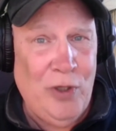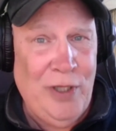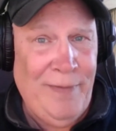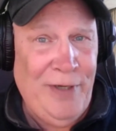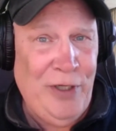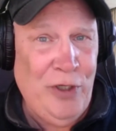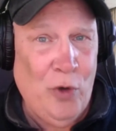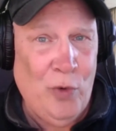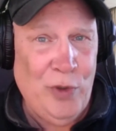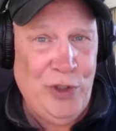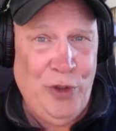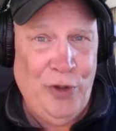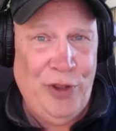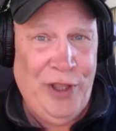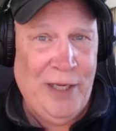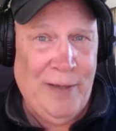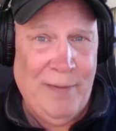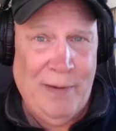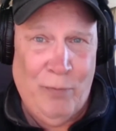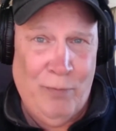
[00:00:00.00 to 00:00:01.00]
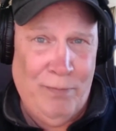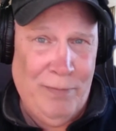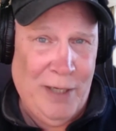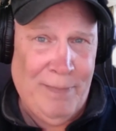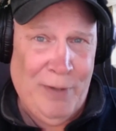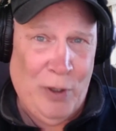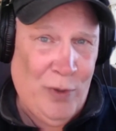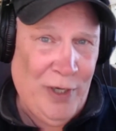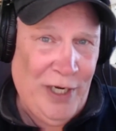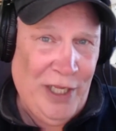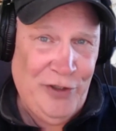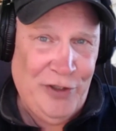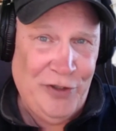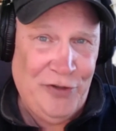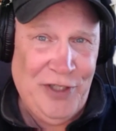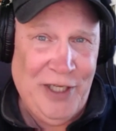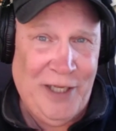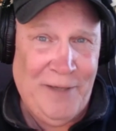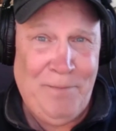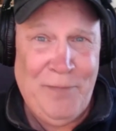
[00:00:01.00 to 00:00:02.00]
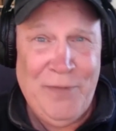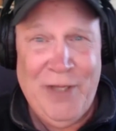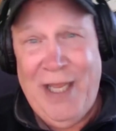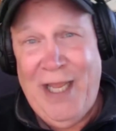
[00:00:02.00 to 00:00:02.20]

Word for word: Let me know what you think about what I just said.